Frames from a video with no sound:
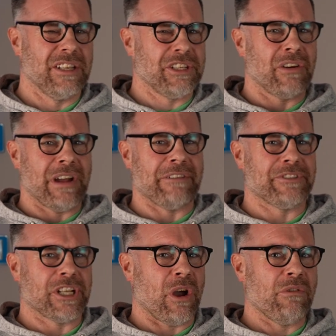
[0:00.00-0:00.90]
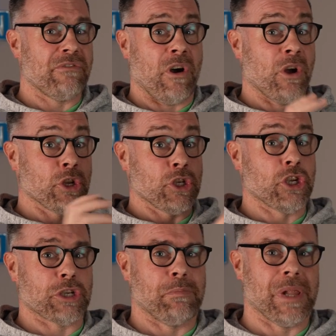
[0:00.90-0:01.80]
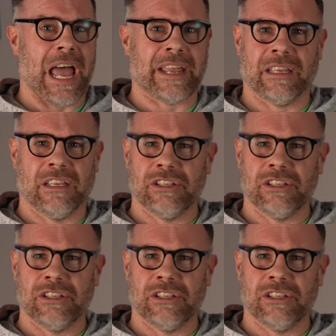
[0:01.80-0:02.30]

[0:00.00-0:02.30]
You don't have to go for just black.